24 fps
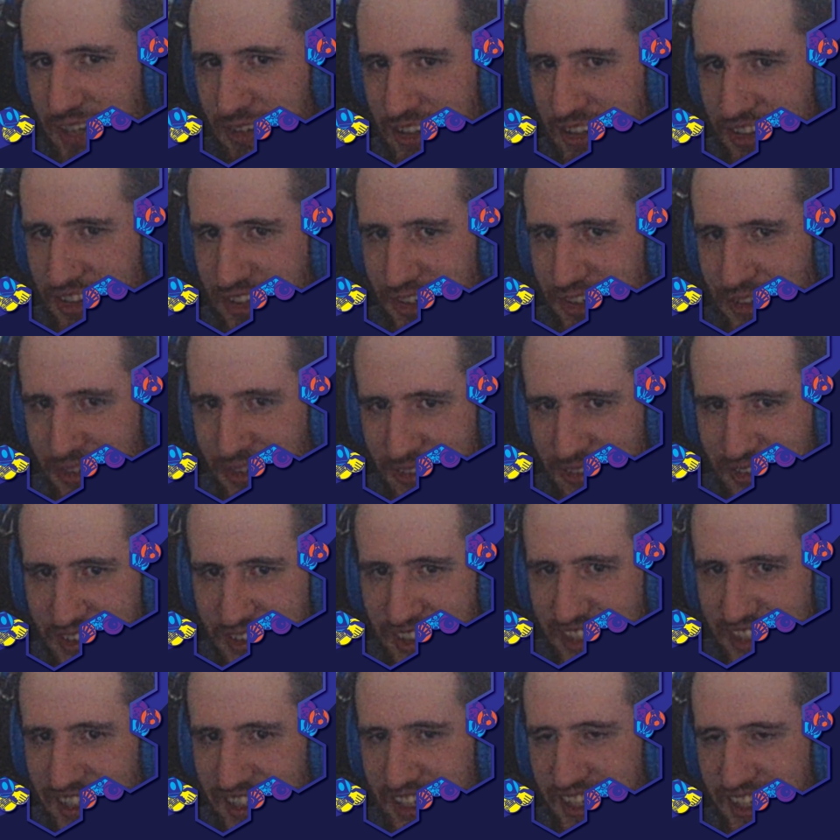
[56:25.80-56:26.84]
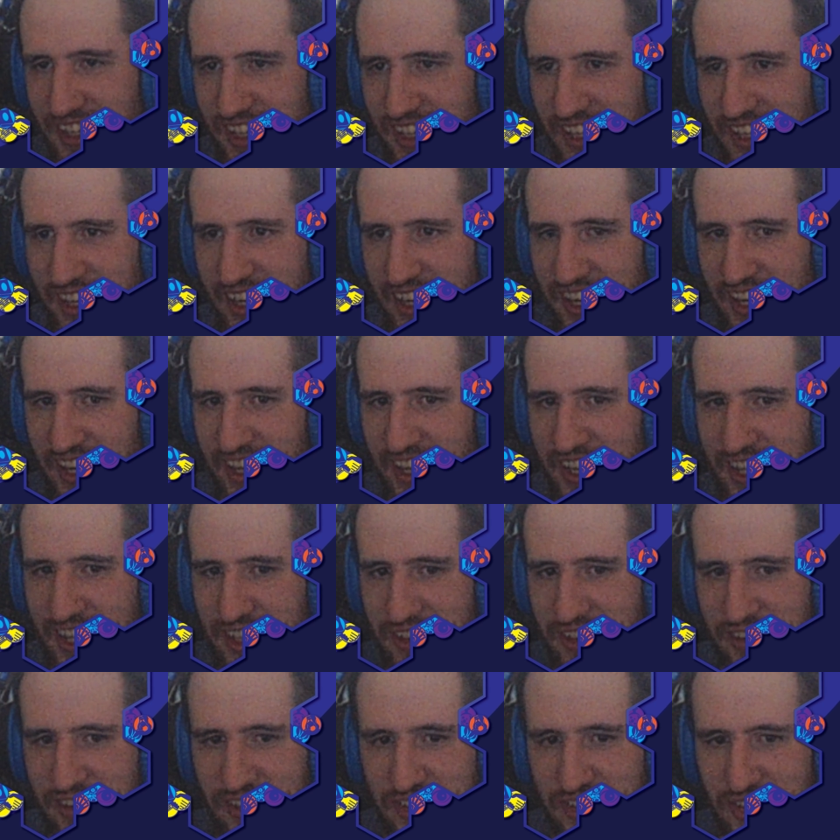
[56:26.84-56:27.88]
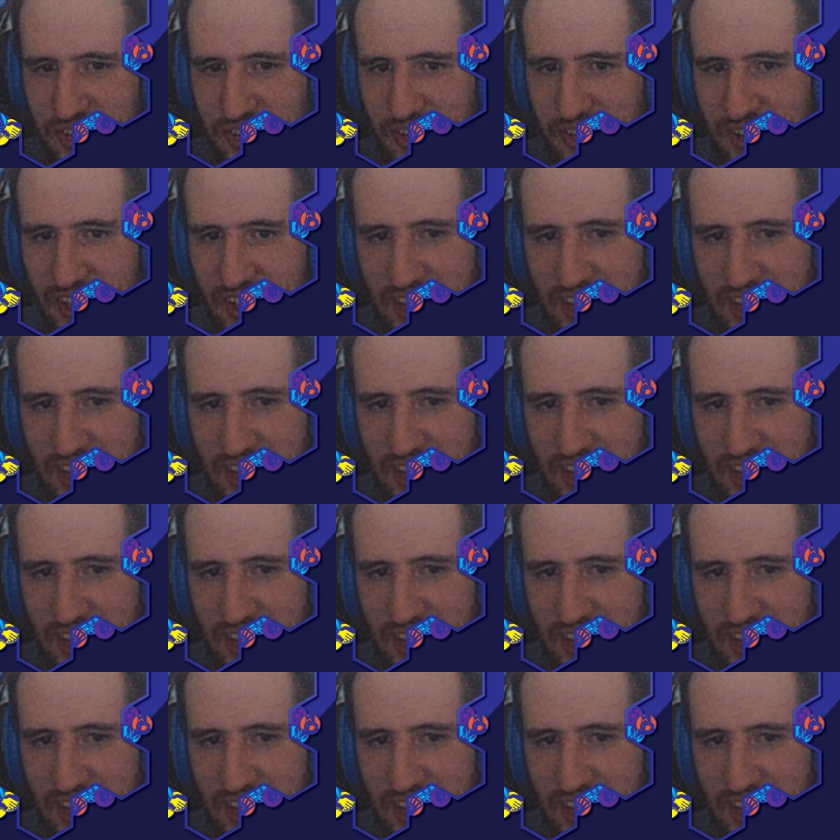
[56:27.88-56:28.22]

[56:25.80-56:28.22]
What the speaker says: with you and to